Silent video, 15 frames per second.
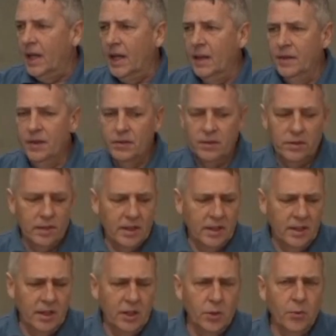and this is a
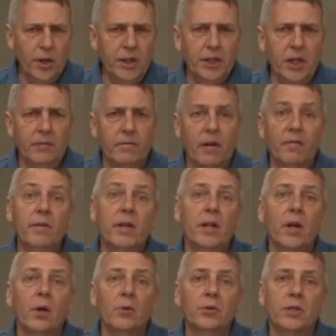continuation of our
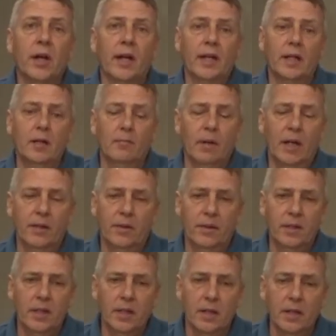videos talking about
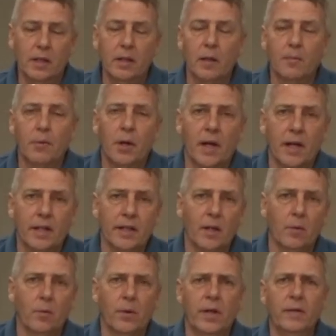the product
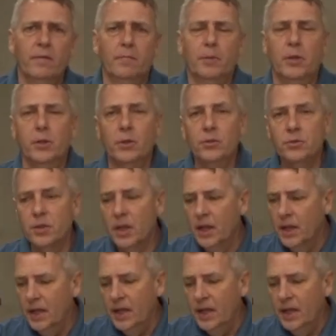that we've produced.